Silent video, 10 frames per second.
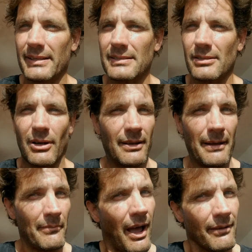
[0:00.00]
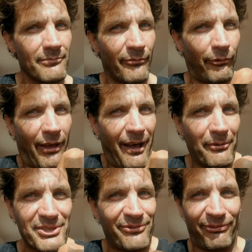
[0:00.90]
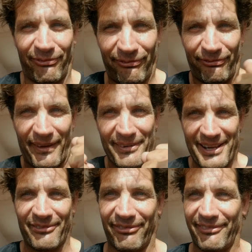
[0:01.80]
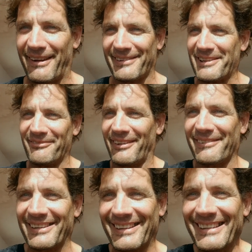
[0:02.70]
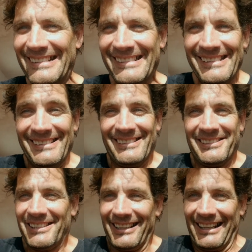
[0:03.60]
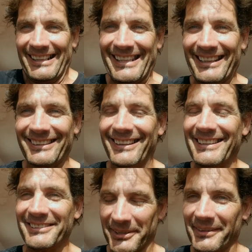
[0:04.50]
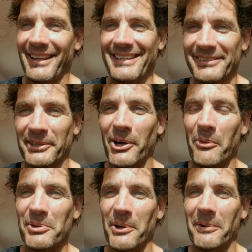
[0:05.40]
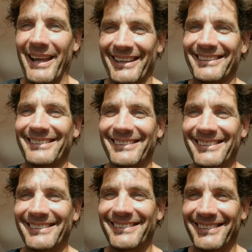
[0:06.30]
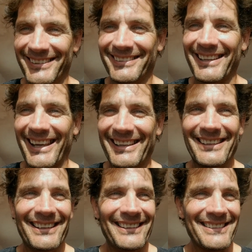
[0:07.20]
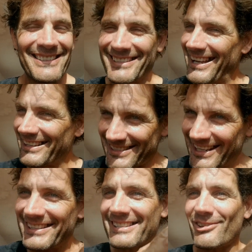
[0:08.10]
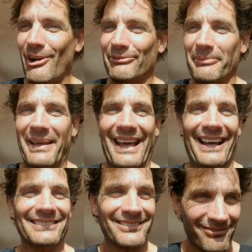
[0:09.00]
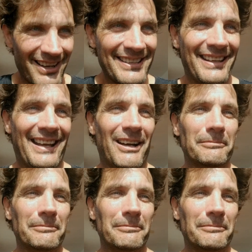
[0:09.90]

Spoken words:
So I was very, very, very inclined to like the GoPro 8. Okay? I say this off the bat right now.